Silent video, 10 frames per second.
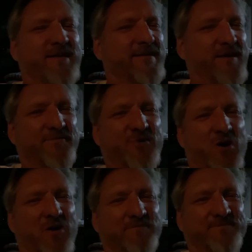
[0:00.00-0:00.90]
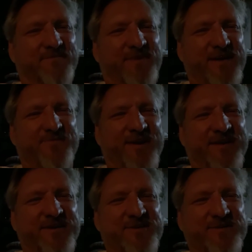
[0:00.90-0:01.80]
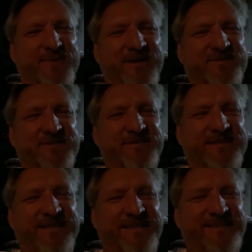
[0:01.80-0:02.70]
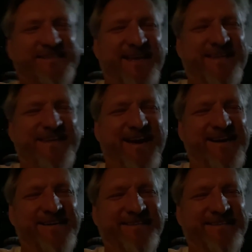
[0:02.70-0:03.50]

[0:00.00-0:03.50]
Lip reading: Love you all. Thanks for hanging to Custom Mike's. See ya.